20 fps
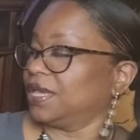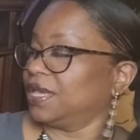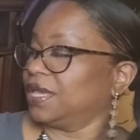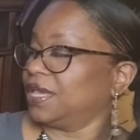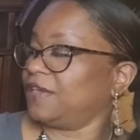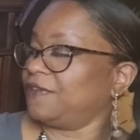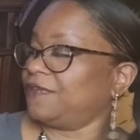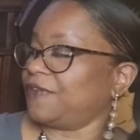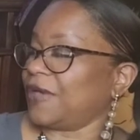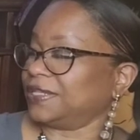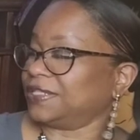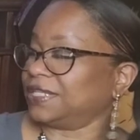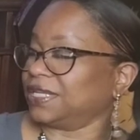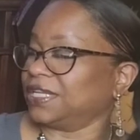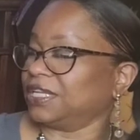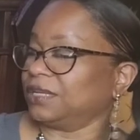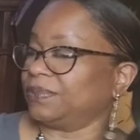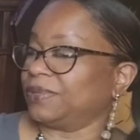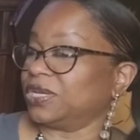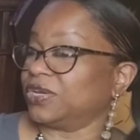He felt a
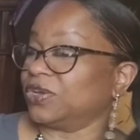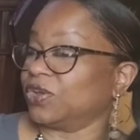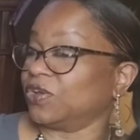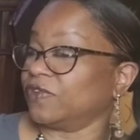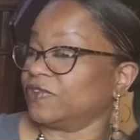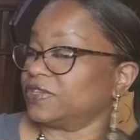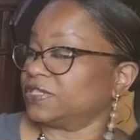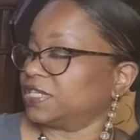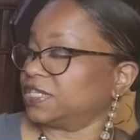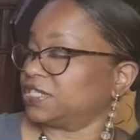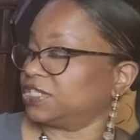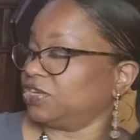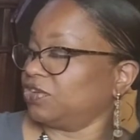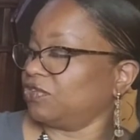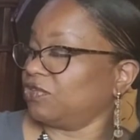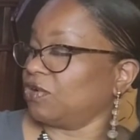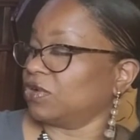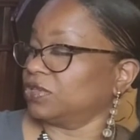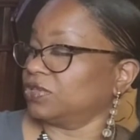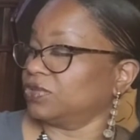little bit nervous as he
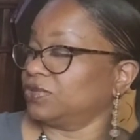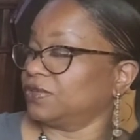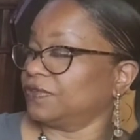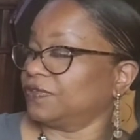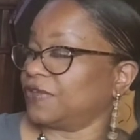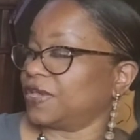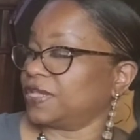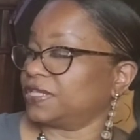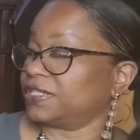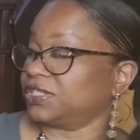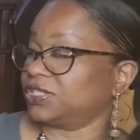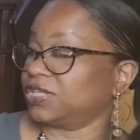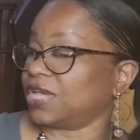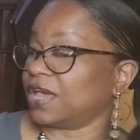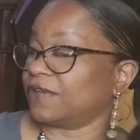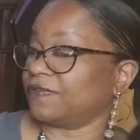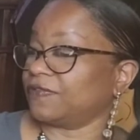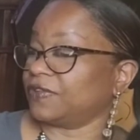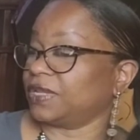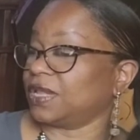crawled through the fence to
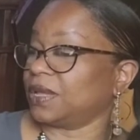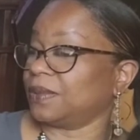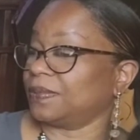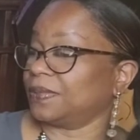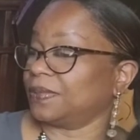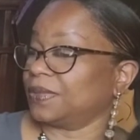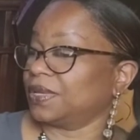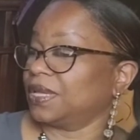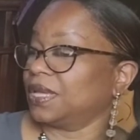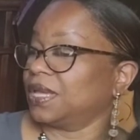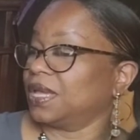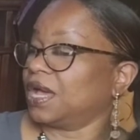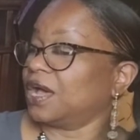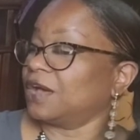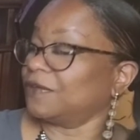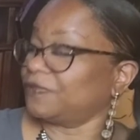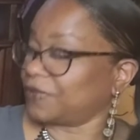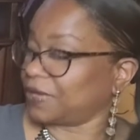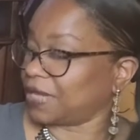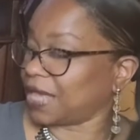
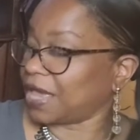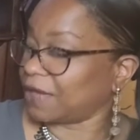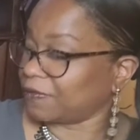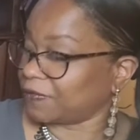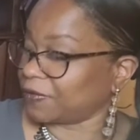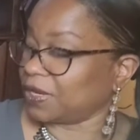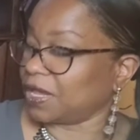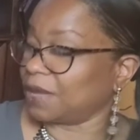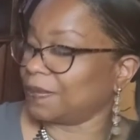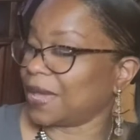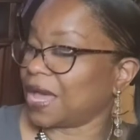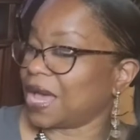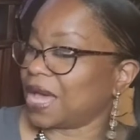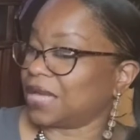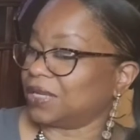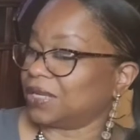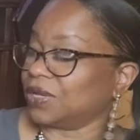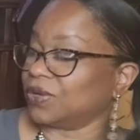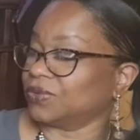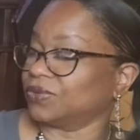Heffalump
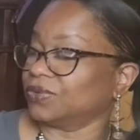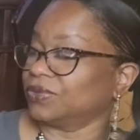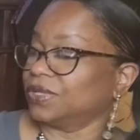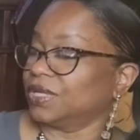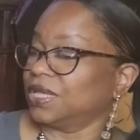Hollow.